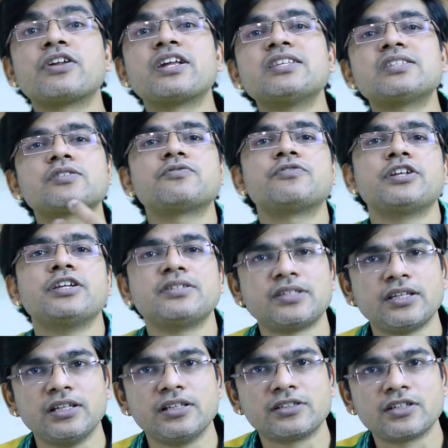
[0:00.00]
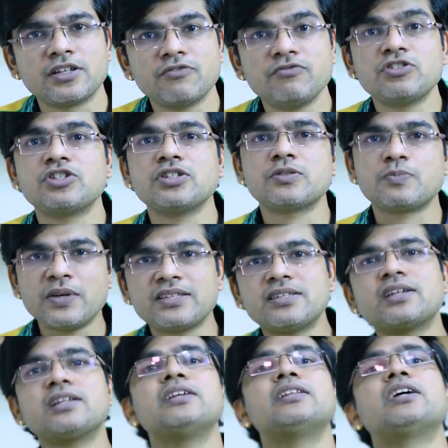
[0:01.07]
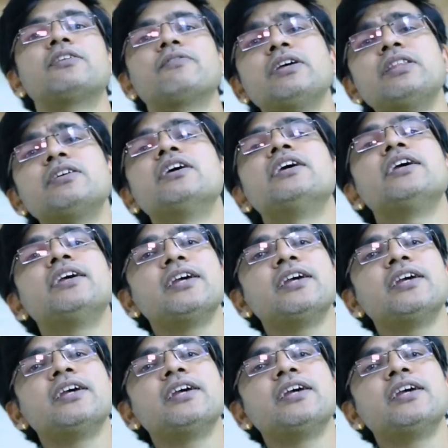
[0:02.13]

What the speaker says: risk-free sales, which is basically there with